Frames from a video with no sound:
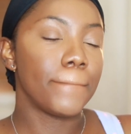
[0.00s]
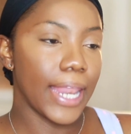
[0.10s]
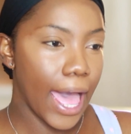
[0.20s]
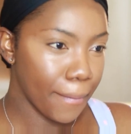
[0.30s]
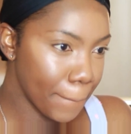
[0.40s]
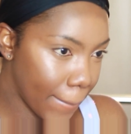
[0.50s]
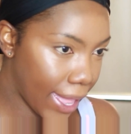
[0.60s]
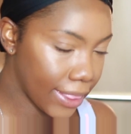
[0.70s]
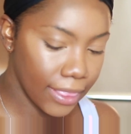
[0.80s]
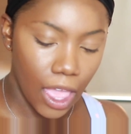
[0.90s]
black
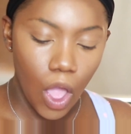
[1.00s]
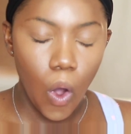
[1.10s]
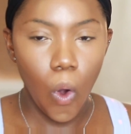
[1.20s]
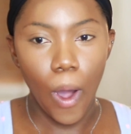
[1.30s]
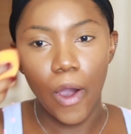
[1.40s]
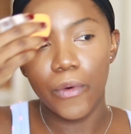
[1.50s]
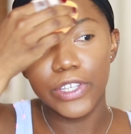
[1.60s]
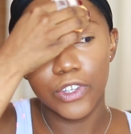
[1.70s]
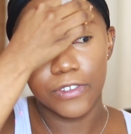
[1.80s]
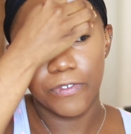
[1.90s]
men. Or I
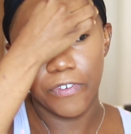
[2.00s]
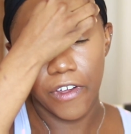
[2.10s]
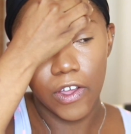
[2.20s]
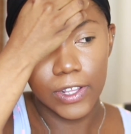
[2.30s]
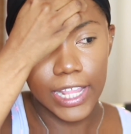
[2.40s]
always just felt